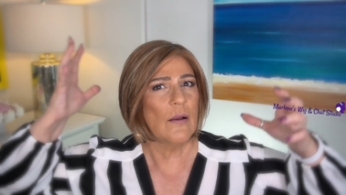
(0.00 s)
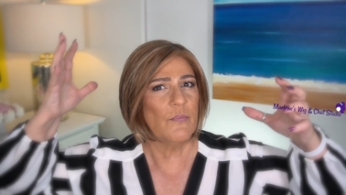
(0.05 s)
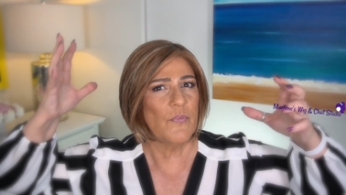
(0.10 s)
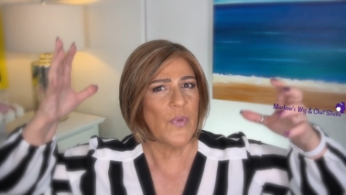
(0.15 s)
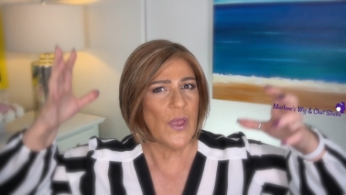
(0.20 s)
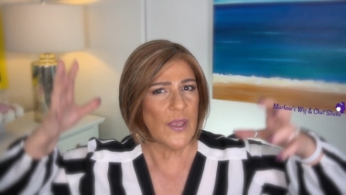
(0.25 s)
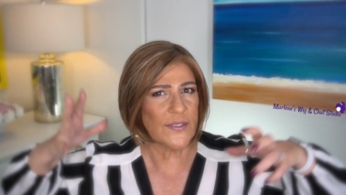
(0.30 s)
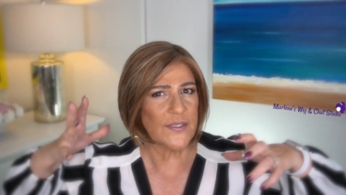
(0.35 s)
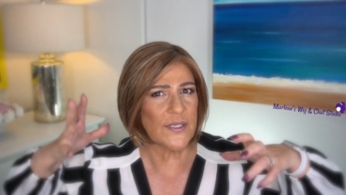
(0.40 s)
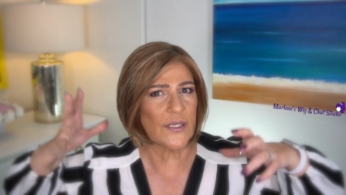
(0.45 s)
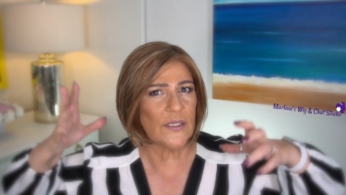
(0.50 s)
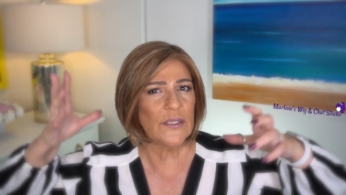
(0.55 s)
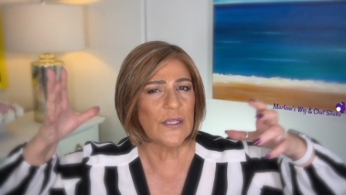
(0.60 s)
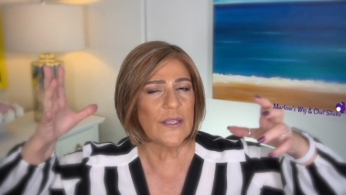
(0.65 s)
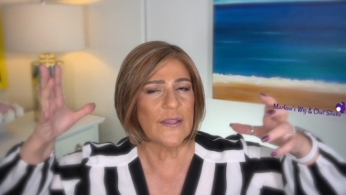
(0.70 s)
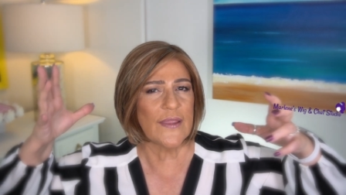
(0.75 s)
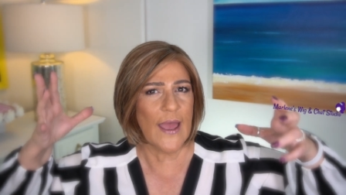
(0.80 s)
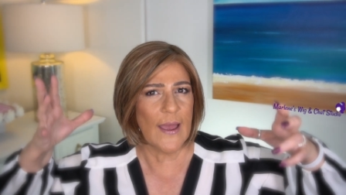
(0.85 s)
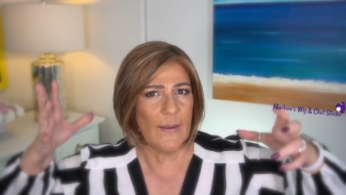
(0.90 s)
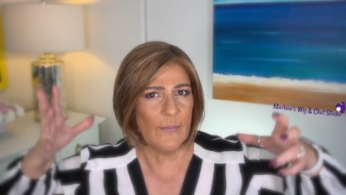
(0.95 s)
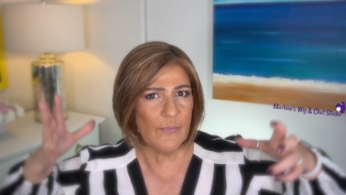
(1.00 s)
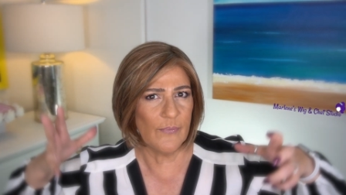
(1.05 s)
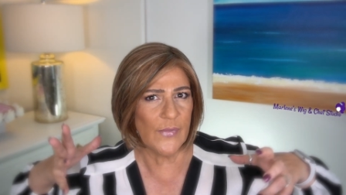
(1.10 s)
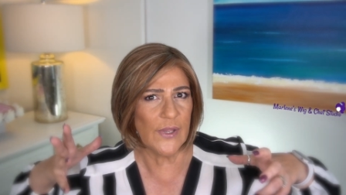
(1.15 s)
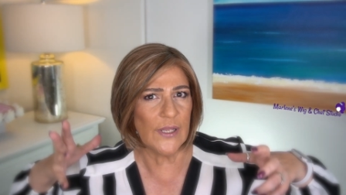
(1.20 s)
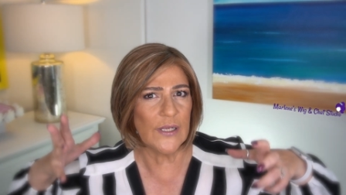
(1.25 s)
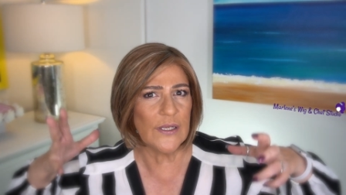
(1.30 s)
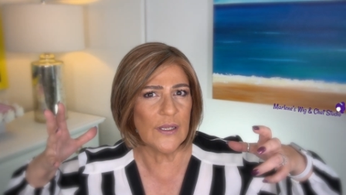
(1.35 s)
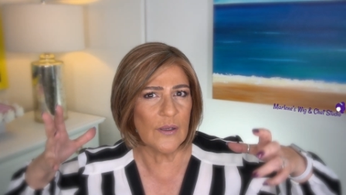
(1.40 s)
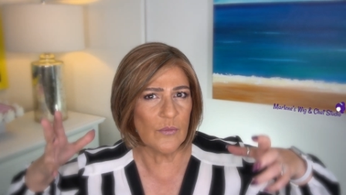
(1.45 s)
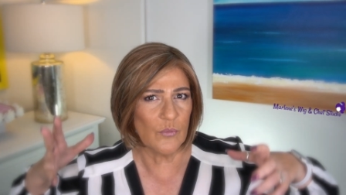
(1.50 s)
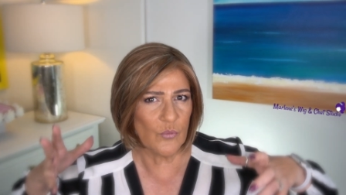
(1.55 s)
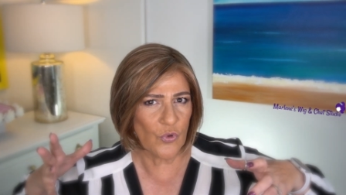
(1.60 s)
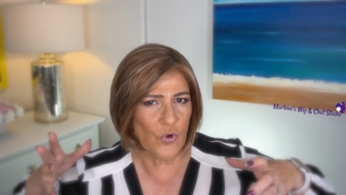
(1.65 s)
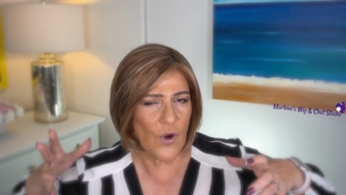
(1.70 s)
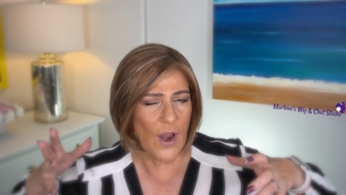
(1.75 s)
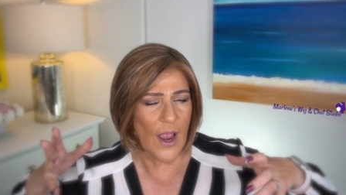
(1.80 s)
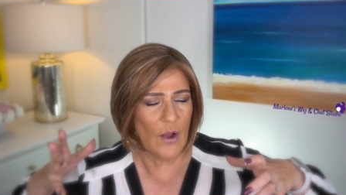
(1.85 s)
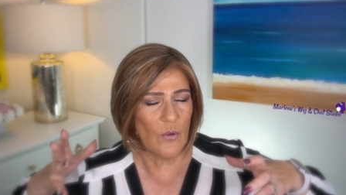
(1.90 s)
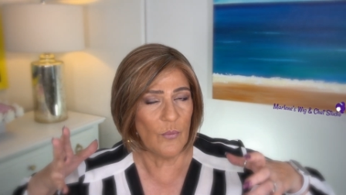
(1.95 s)
basically that medium
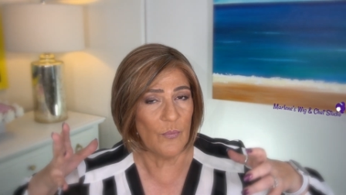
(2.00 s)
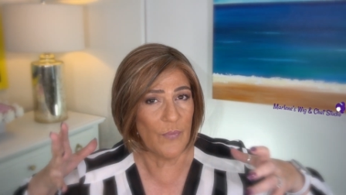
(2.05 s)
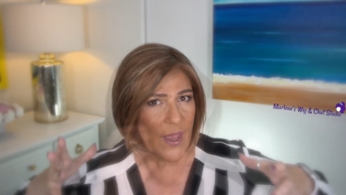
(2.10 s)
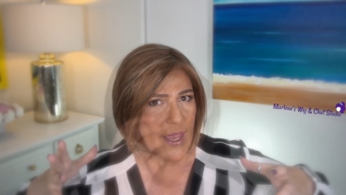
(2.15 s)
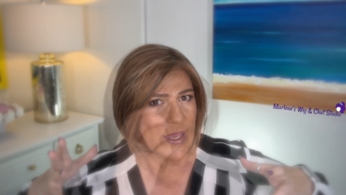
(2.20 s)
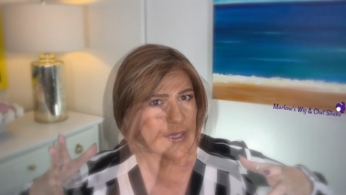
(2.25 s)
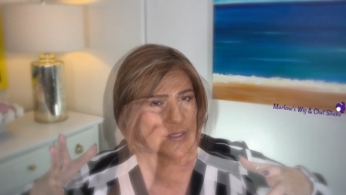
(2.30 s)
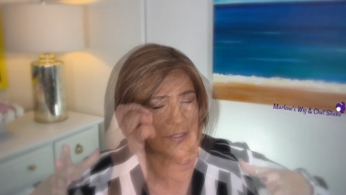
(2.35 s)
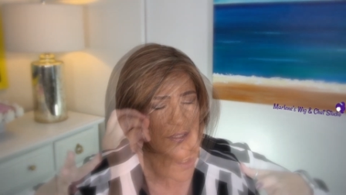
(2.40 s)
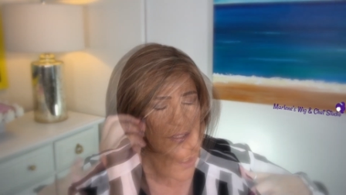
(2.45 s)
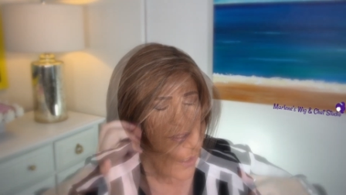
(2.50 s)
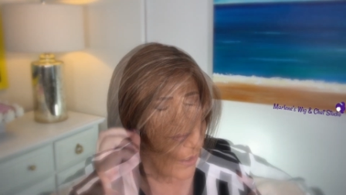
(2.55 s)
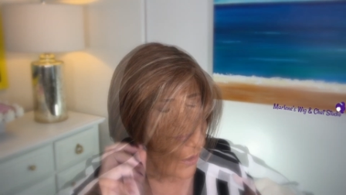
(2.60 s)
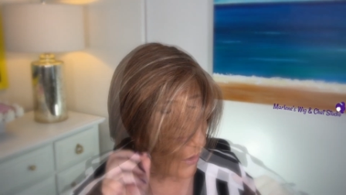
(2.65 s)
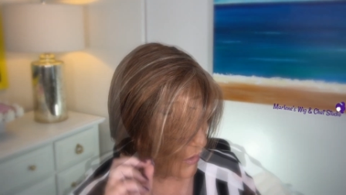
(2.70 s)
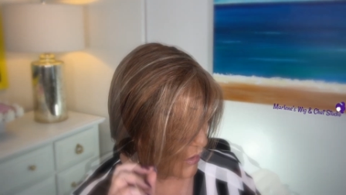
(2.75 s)
brown base